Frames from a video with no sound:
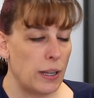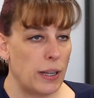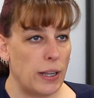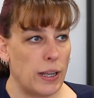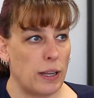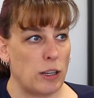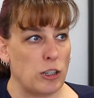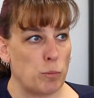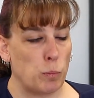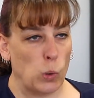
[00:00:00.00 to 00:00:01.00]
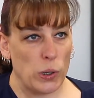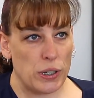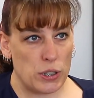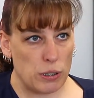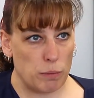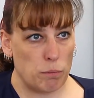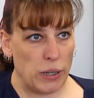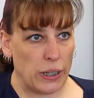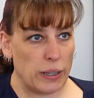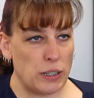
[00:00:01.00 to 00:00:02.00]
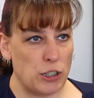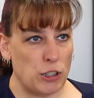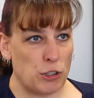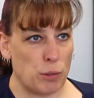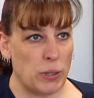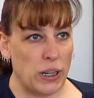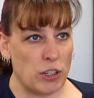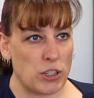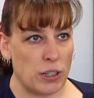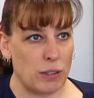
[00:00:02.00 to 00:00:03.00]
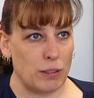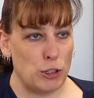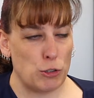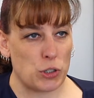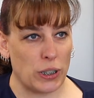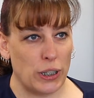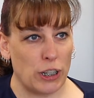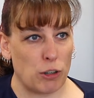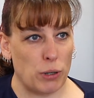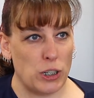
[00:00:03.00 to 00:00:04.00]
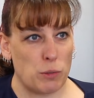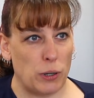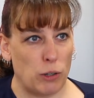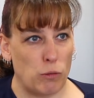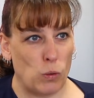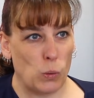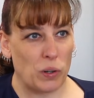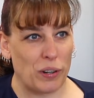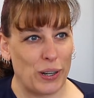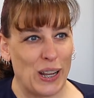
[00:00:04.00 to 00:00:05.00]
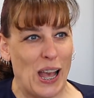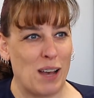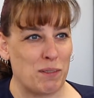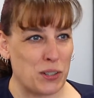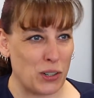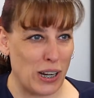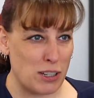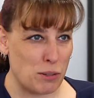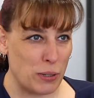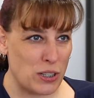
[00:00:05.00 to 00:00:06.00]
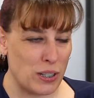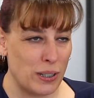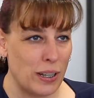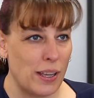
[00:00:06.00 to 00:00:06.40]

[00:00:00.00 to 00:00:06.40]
and boys make that determination usually in grade 12 or after graduation.